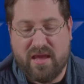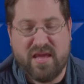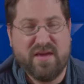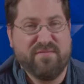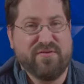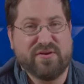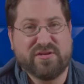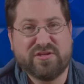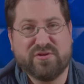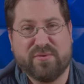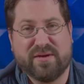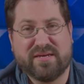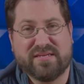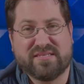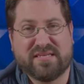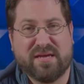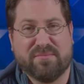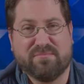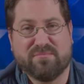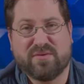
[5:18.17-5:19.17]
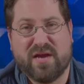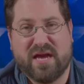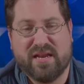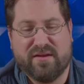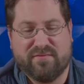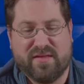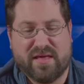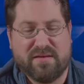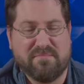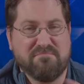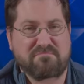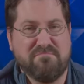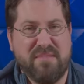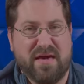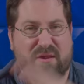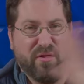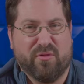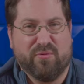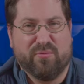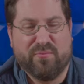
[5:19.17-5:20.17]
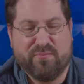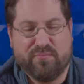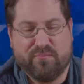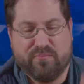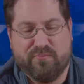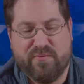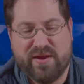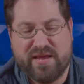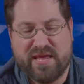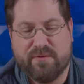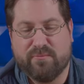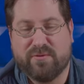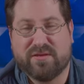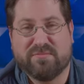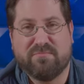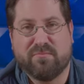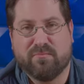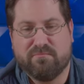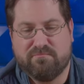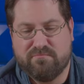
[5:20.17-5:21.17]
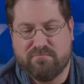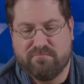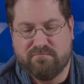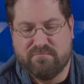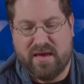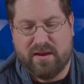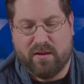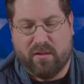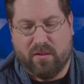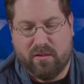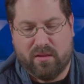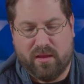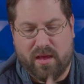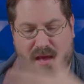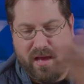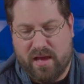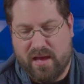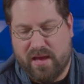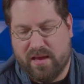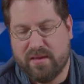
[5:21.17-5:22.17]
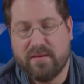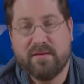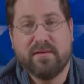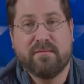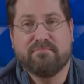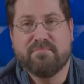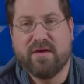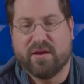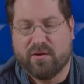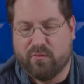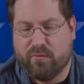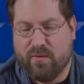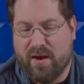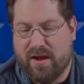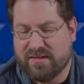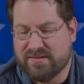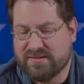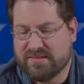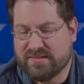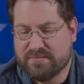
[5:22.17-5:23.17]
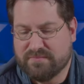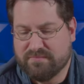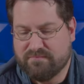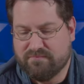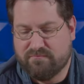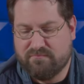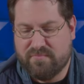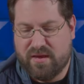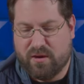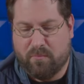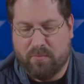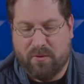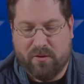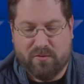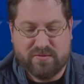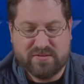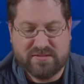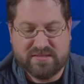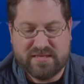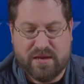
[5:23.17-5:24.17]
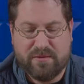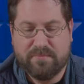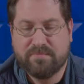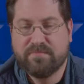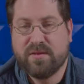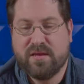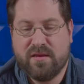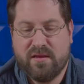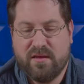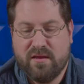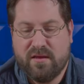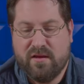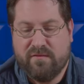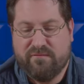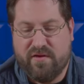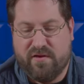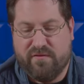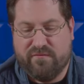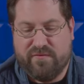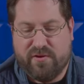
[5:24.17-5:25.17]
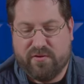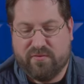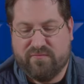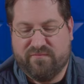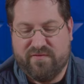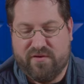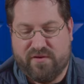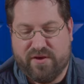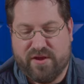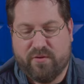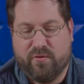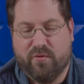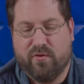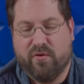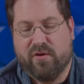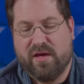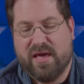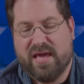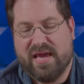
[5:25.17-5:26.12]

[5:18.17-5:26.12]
if you're doing some kind of like metal rigging with metal rods, metal poles. So very, very, very cool.